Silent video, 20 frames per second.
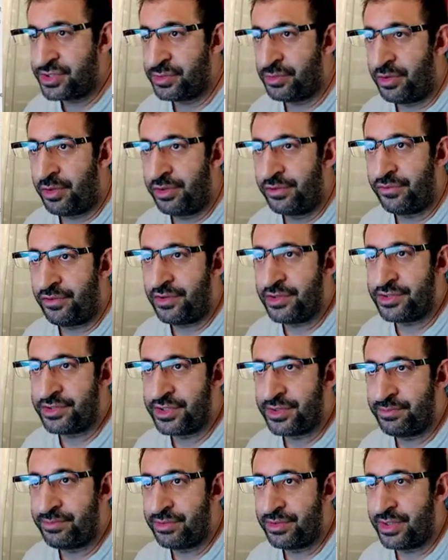next one, for
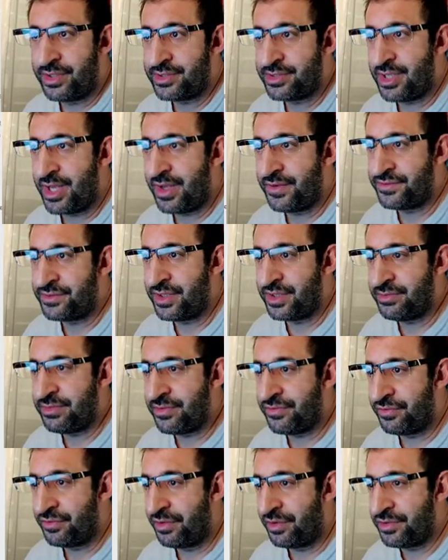example, as I have
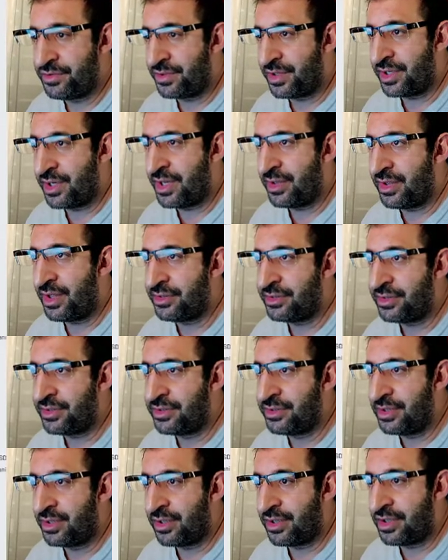said before. You can add
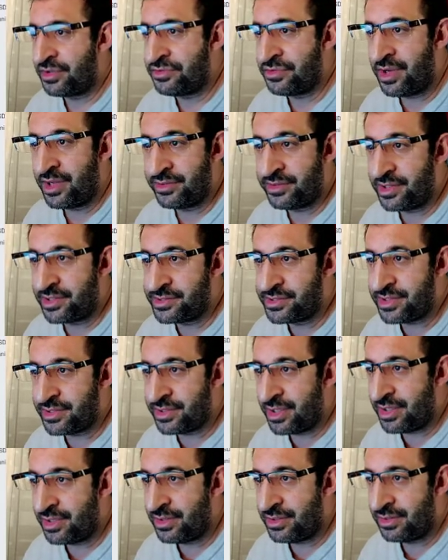the interest
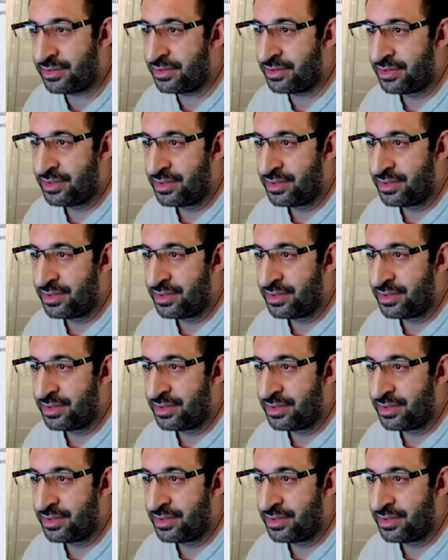detail.